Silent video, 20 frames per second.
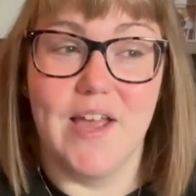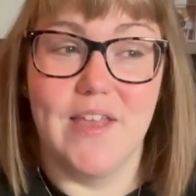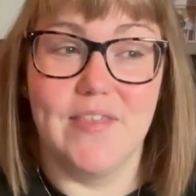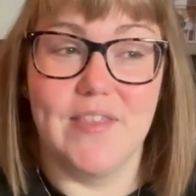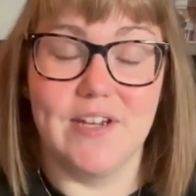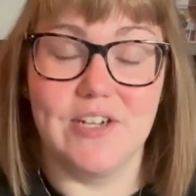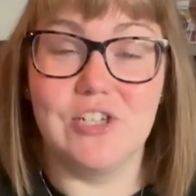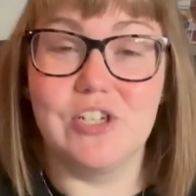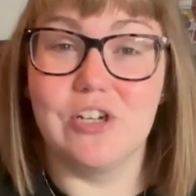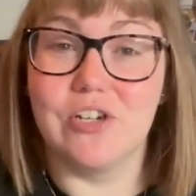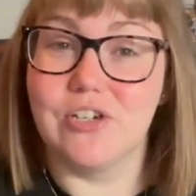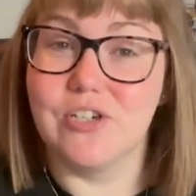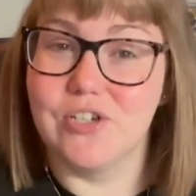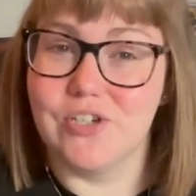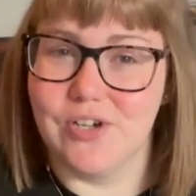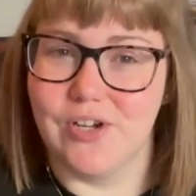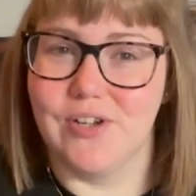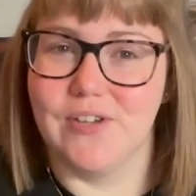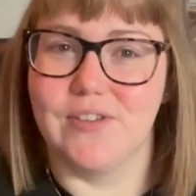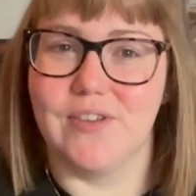This just
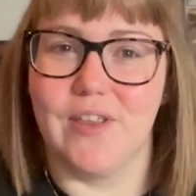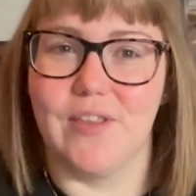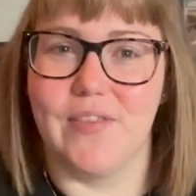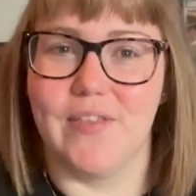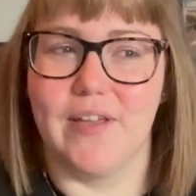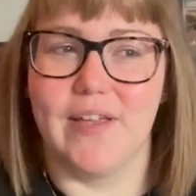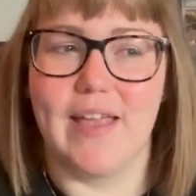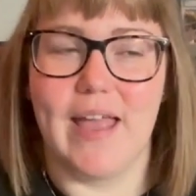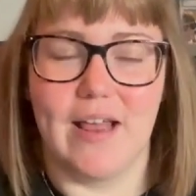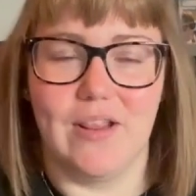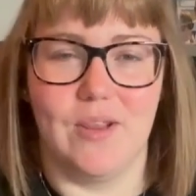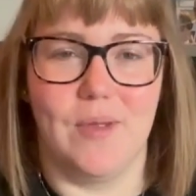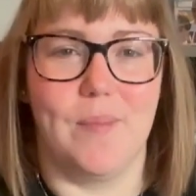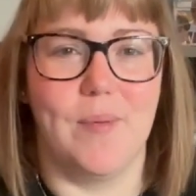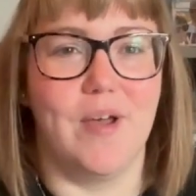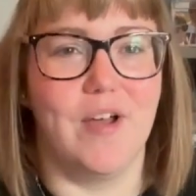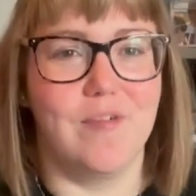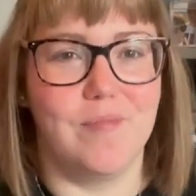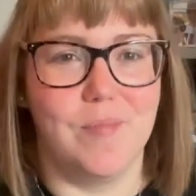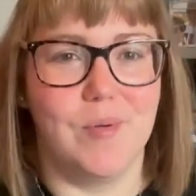shows the
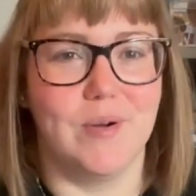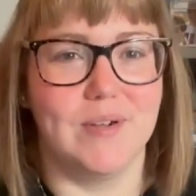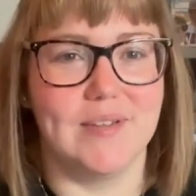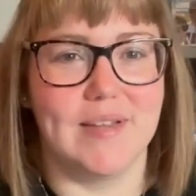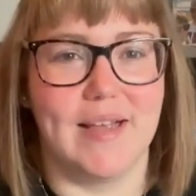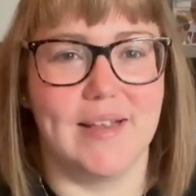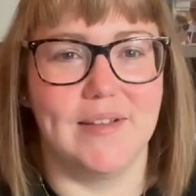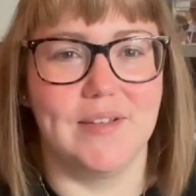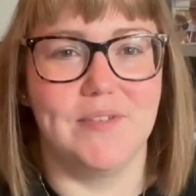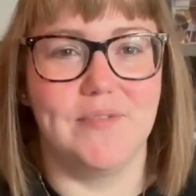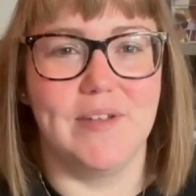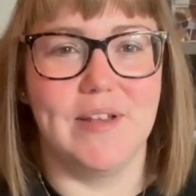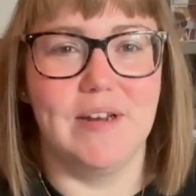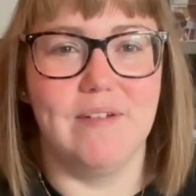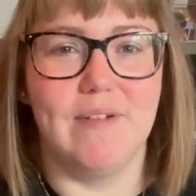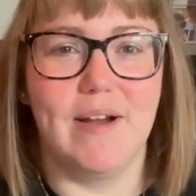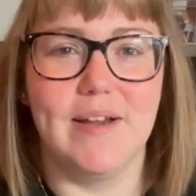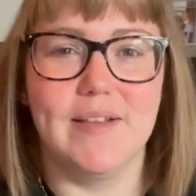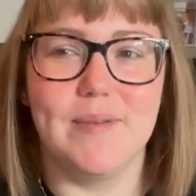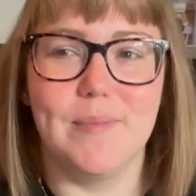calibre of books that Alice Feeney
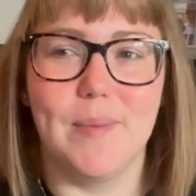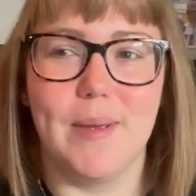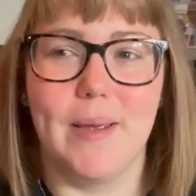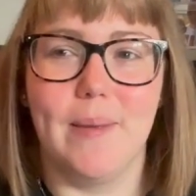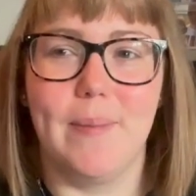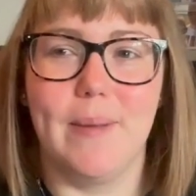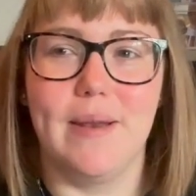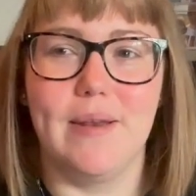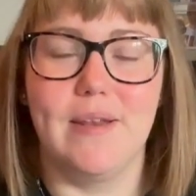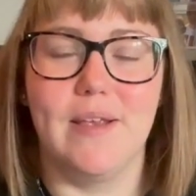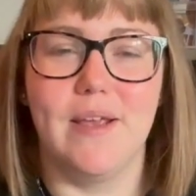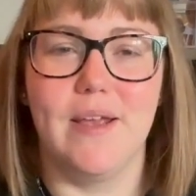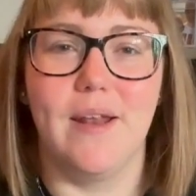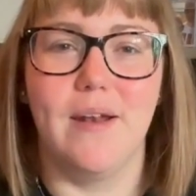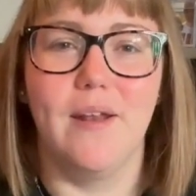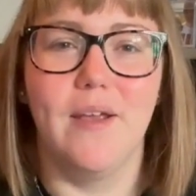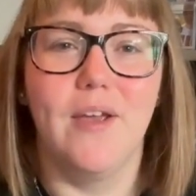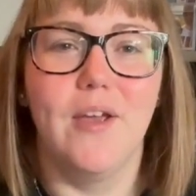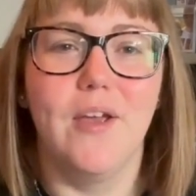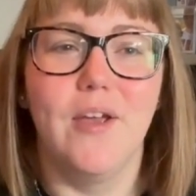writes, in my
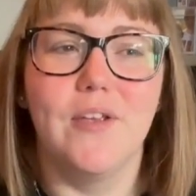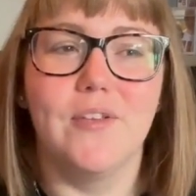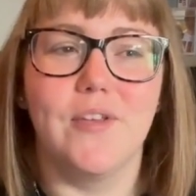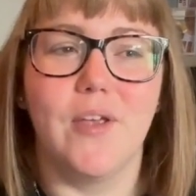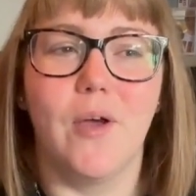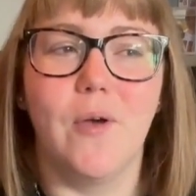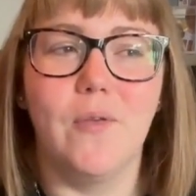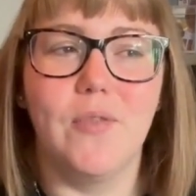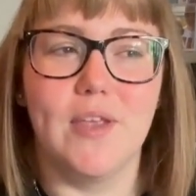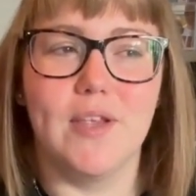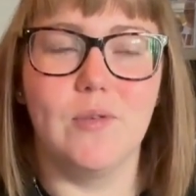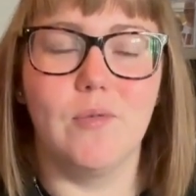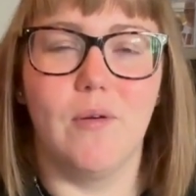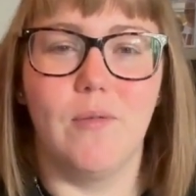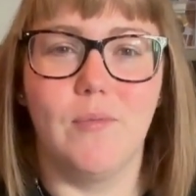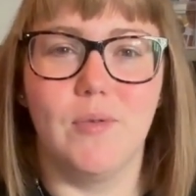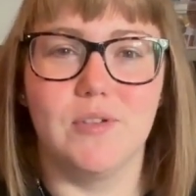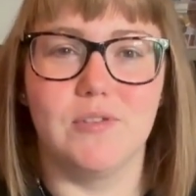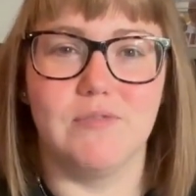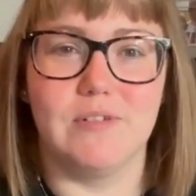opinion. So this
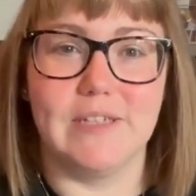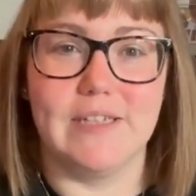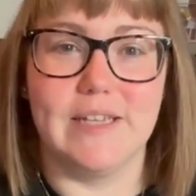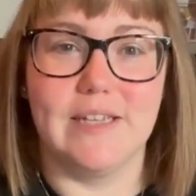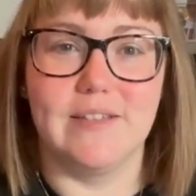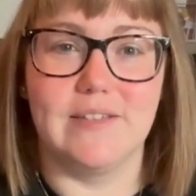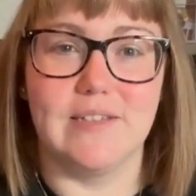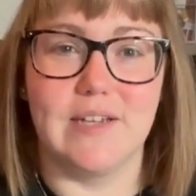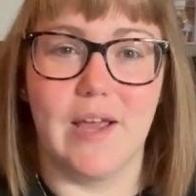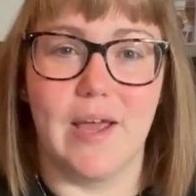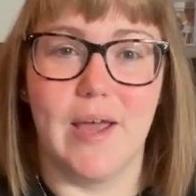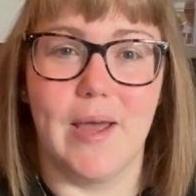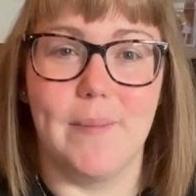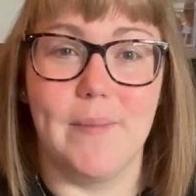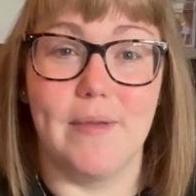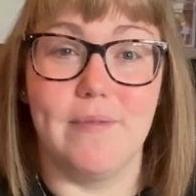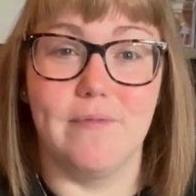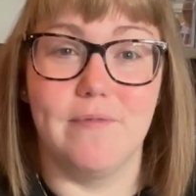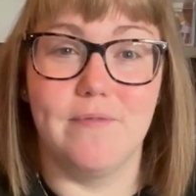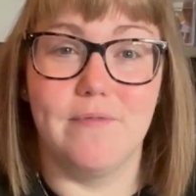one was released
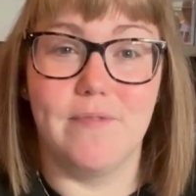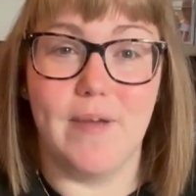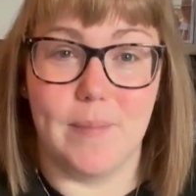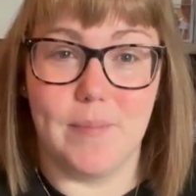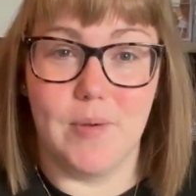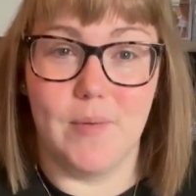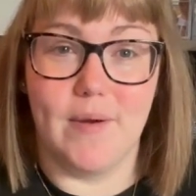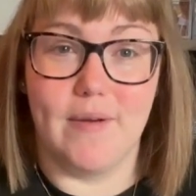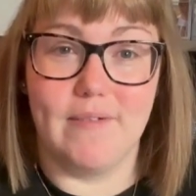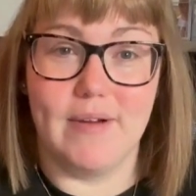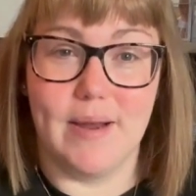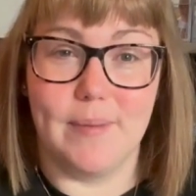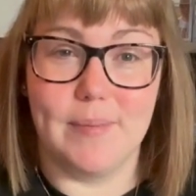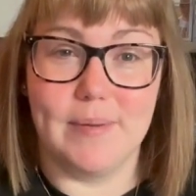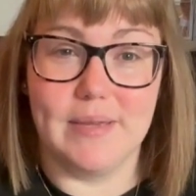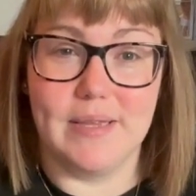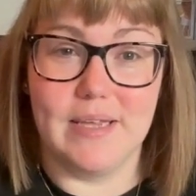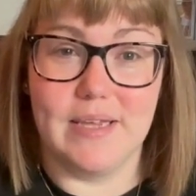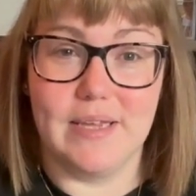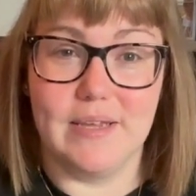in February, I
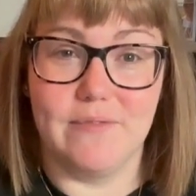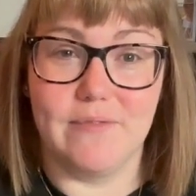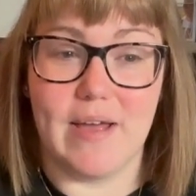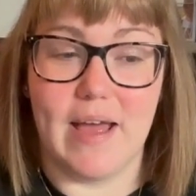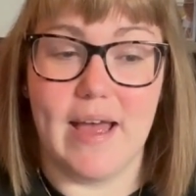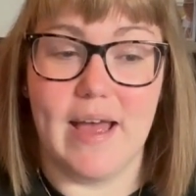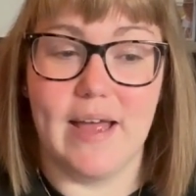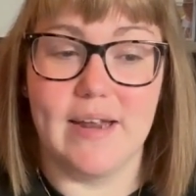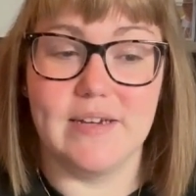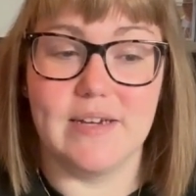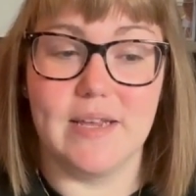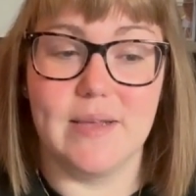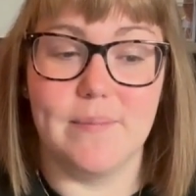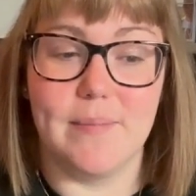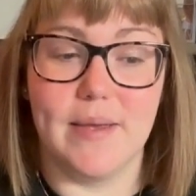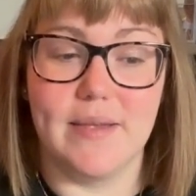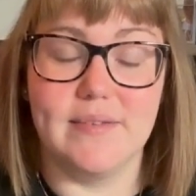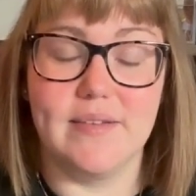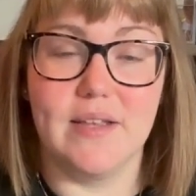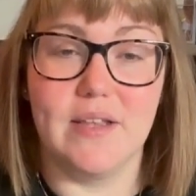believe, and it
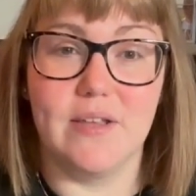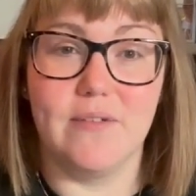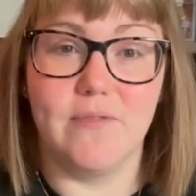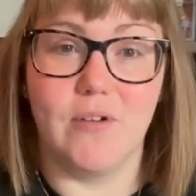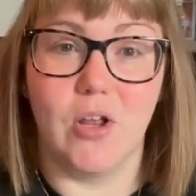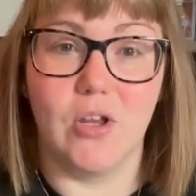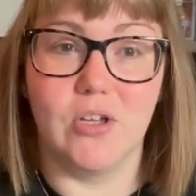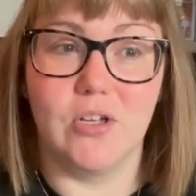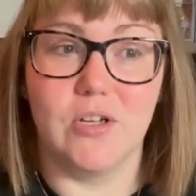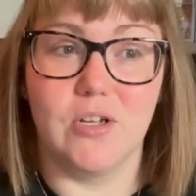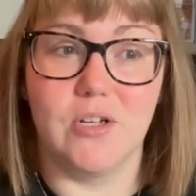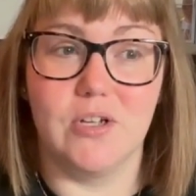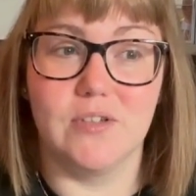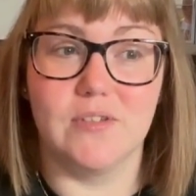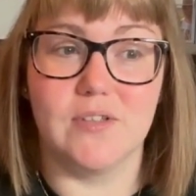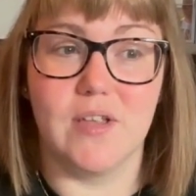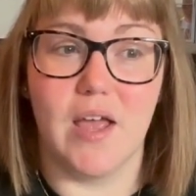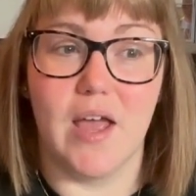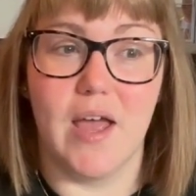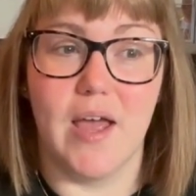basically
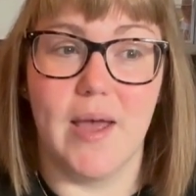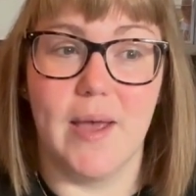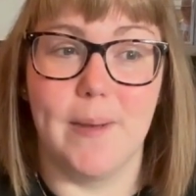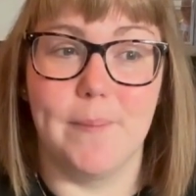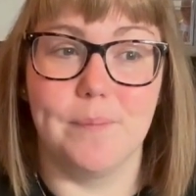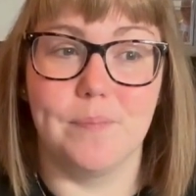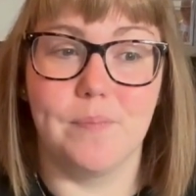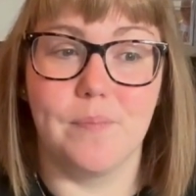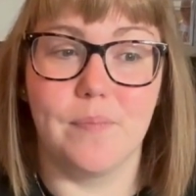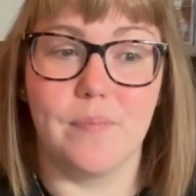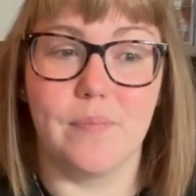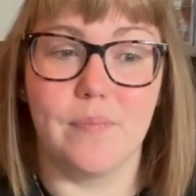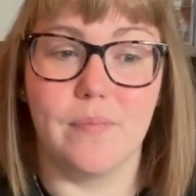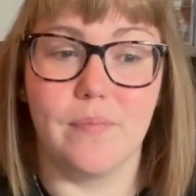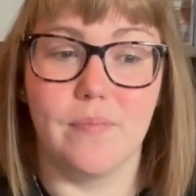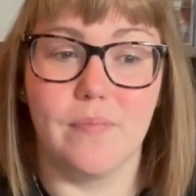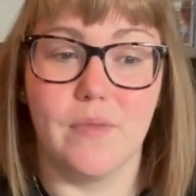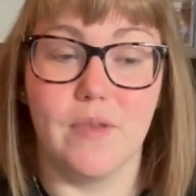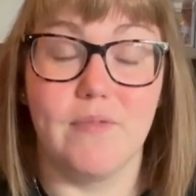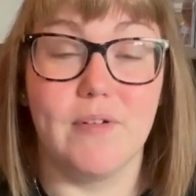follows, in
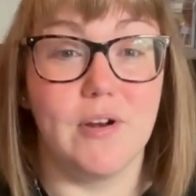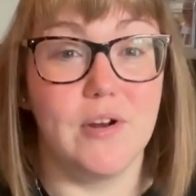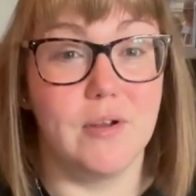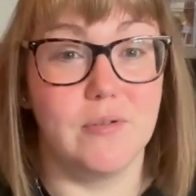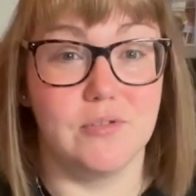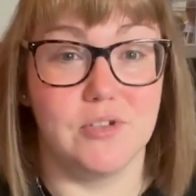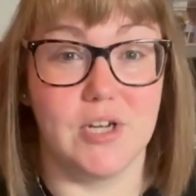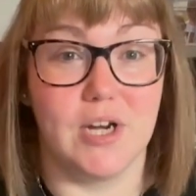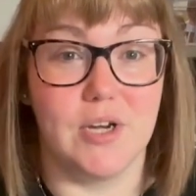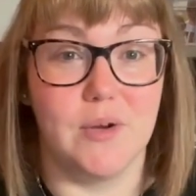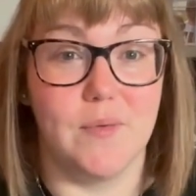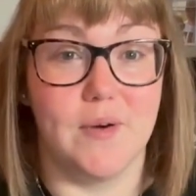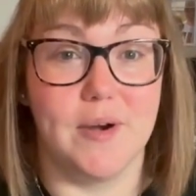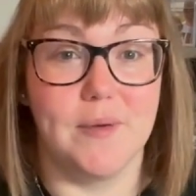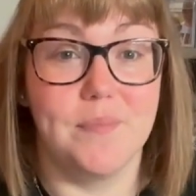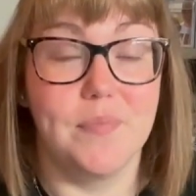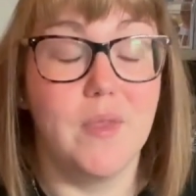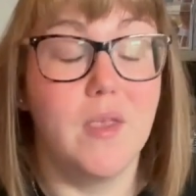fact, no, it was January.